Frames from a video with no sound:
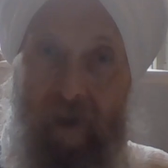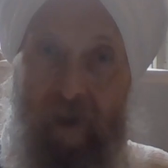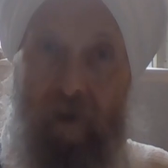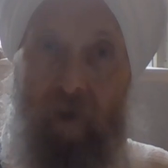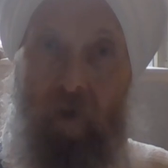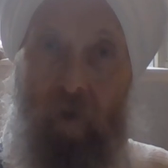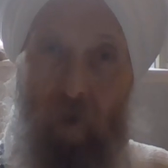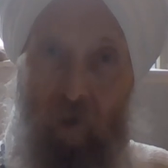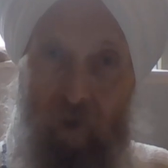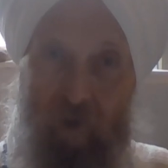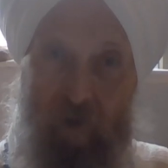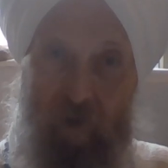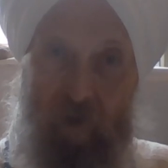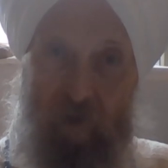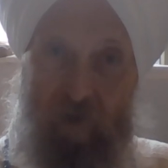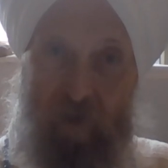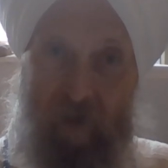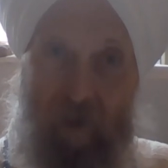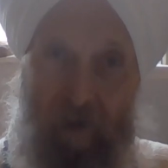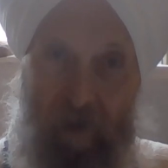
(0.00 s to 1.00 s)
he could also
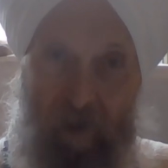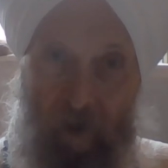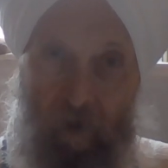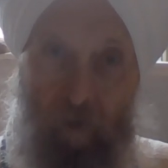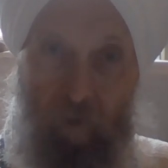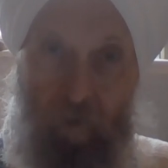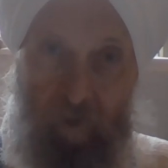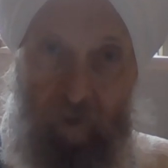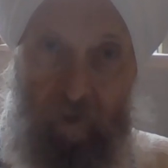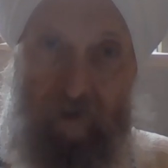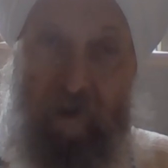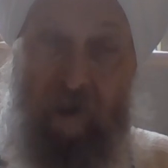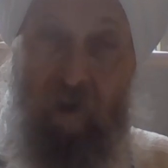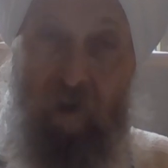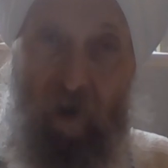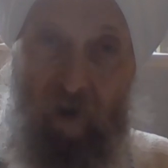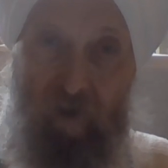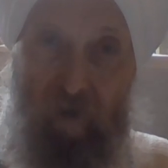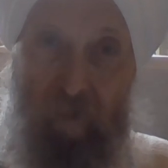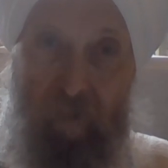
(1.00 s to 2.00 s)
study our auras. He
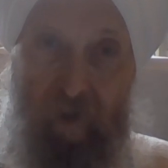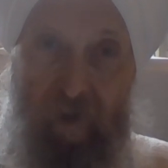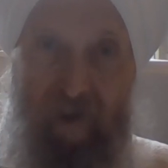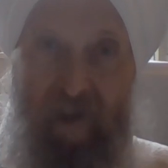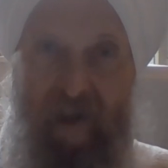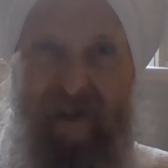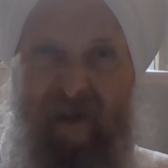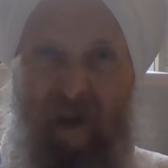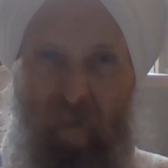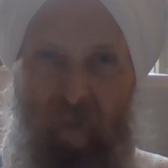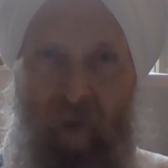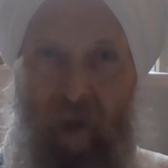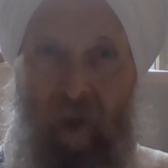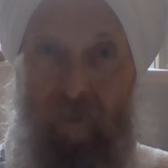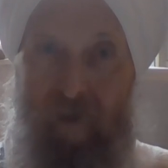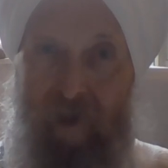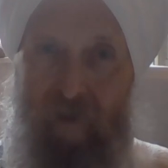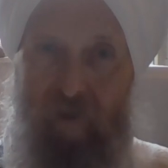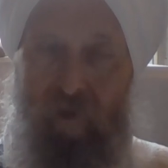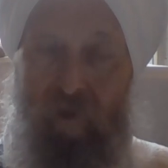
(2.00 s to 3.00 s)
talked about that sometimes,
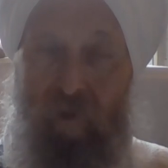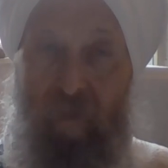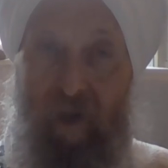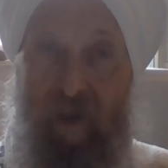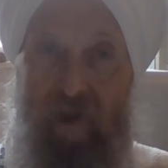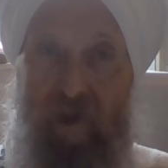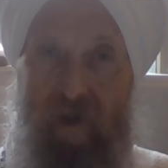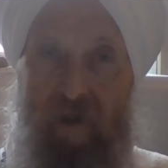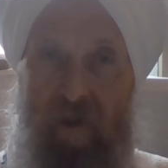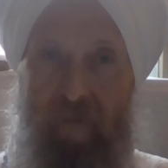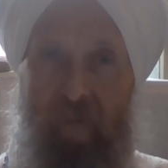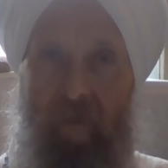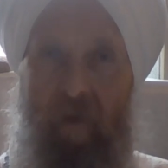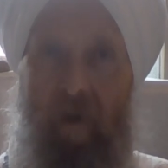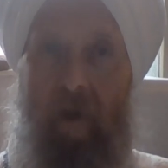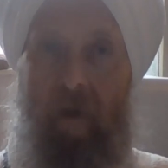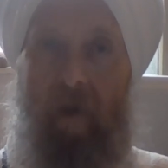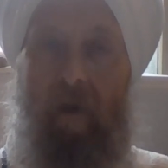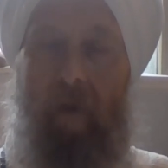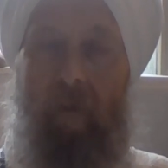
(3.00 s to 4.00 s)
not too much,
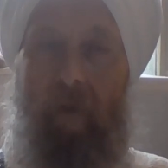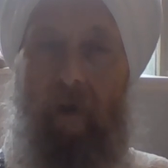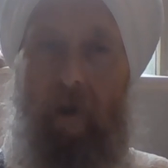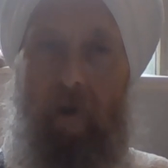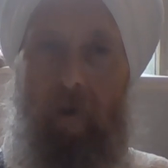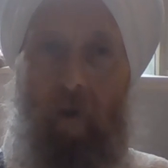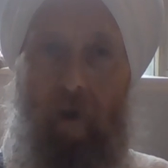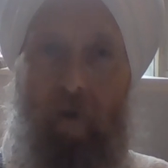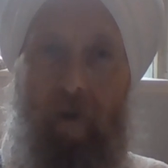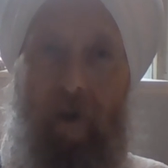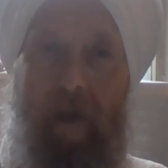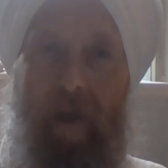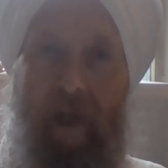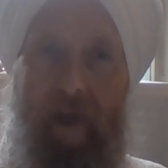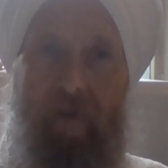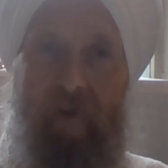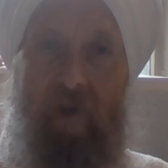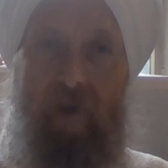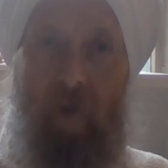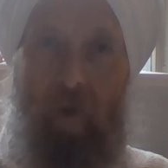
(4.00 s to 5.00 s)
but he talked, and he
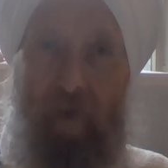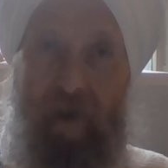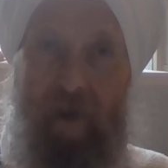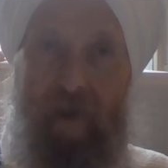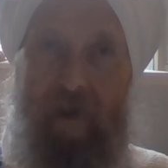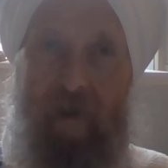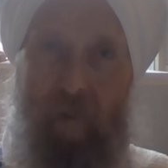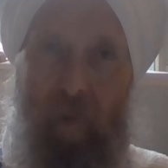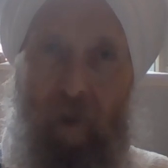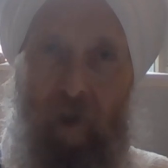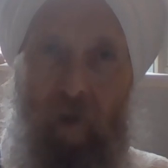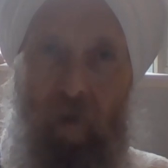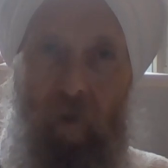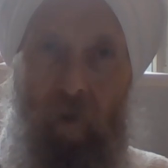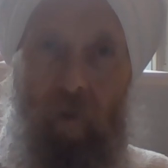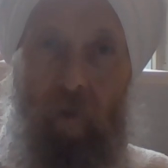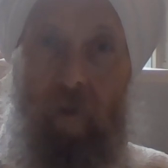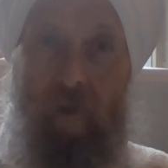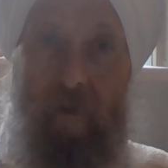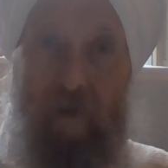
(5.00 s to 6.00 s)
gave us kriyas we could do
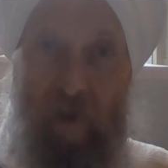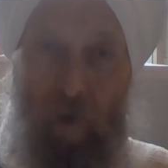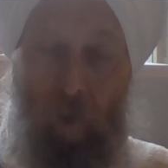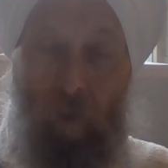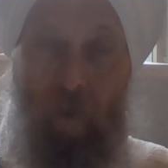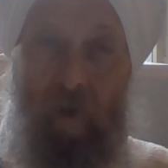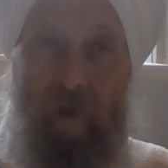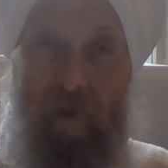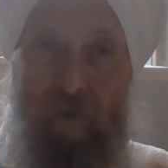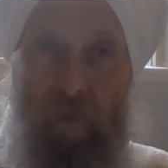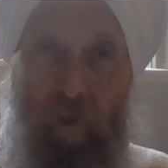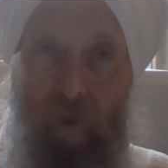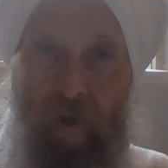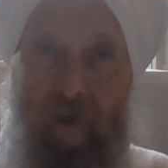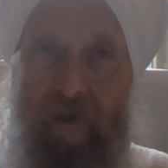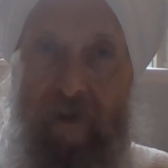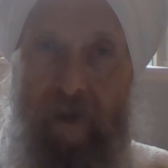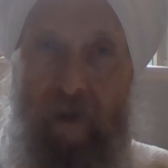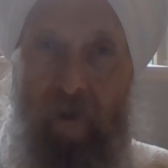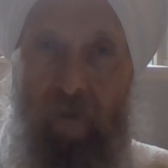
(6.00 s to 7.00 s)
to see auras for
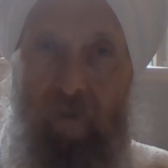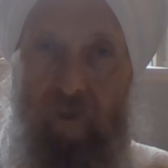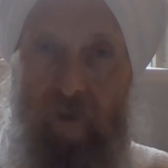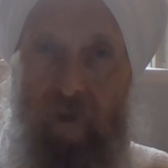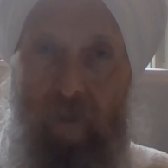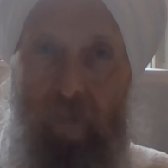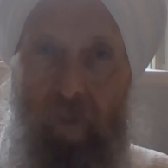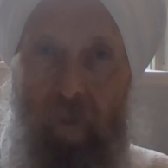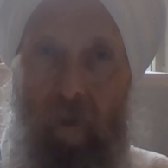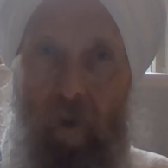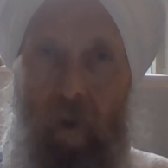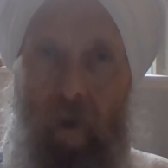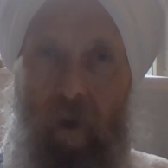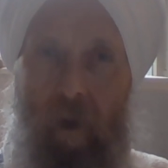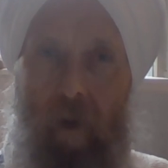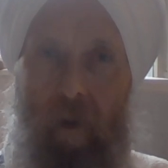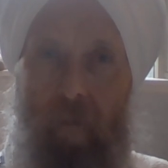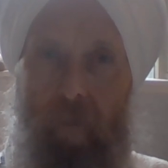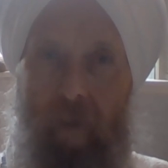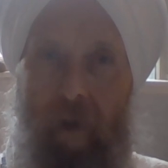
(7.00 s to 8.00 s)
ourselves.
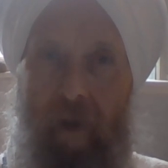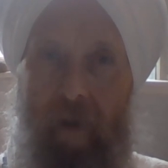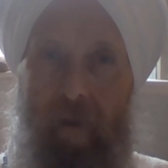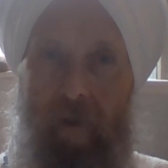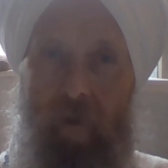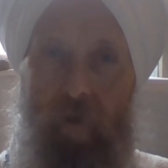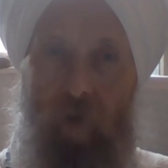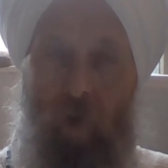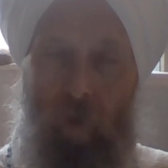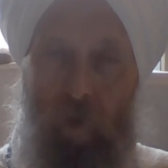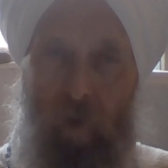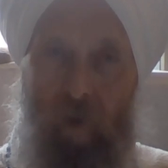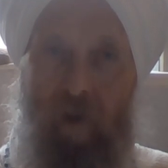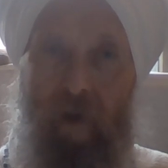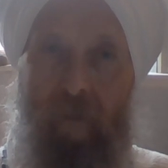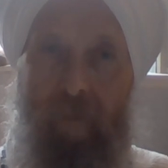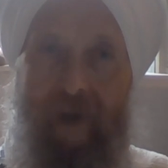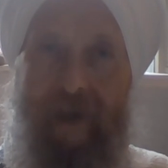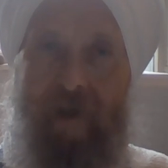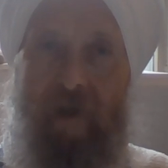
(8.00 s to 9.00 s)
But so you can
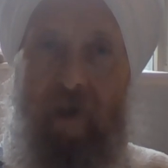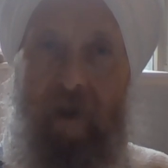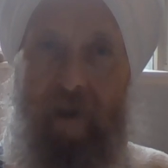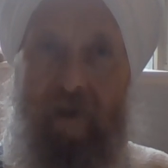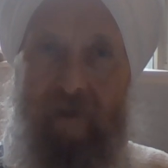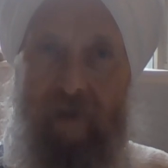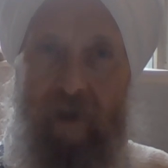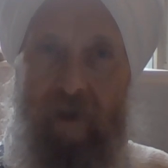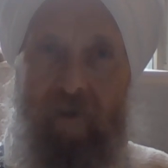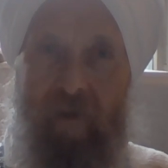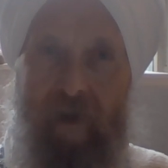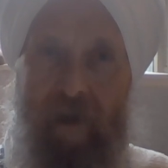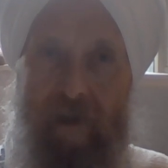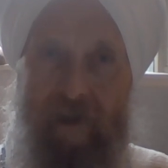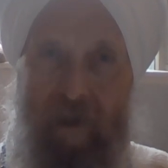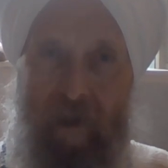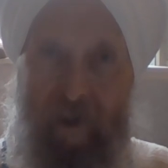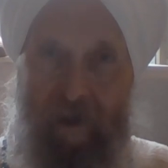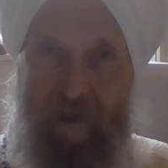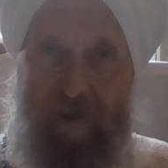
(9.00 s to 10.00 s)
imagine he's giving
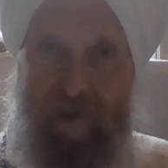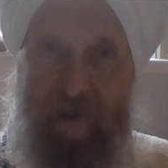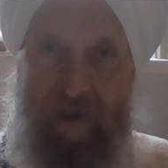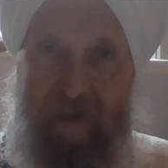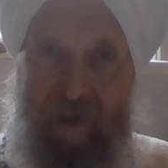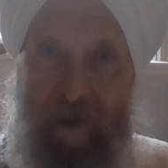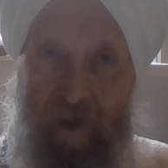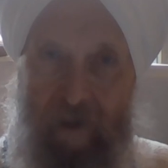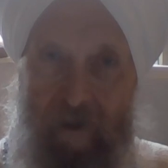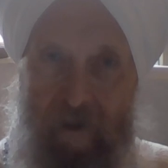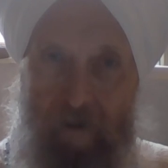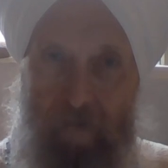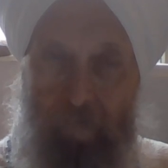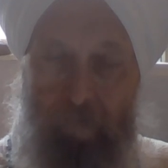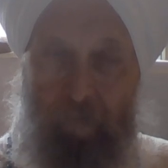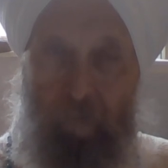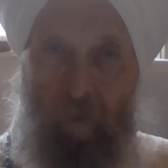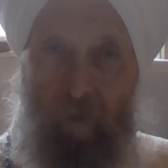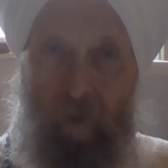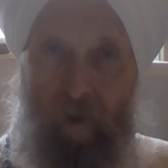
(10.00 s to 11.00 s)
us an exercise,
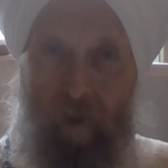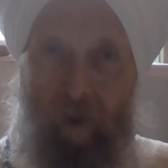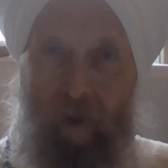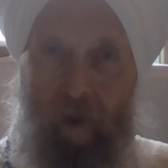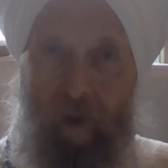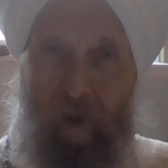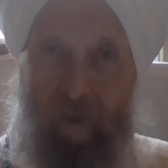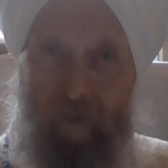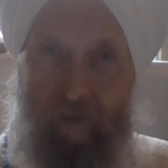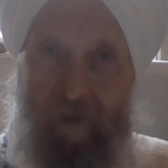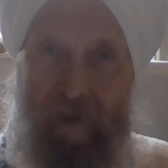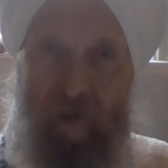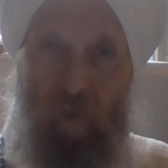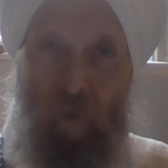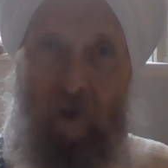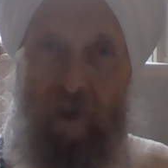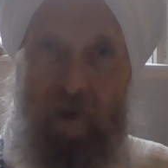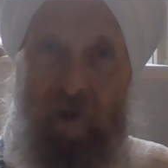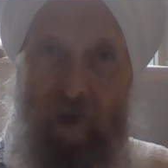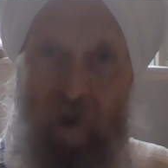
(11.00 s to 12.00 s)
and then he's
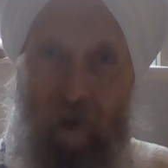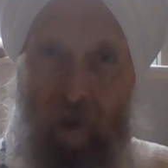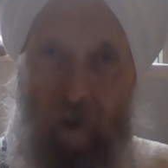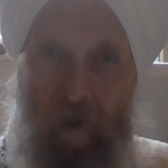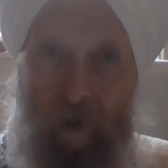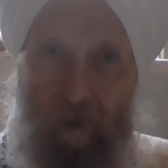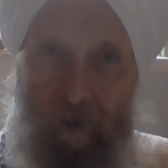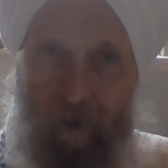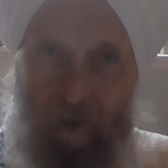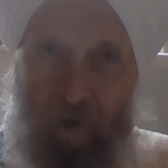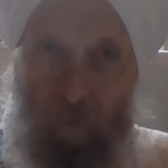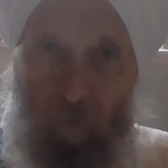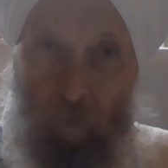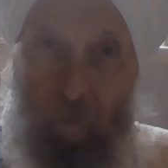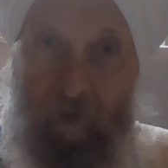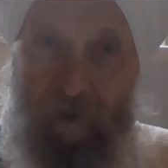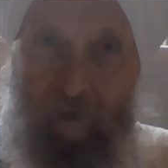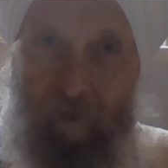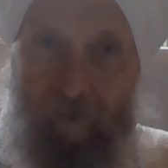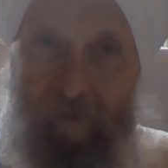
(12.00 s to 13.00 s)
watching in
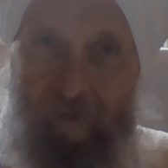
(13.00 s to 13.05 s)
real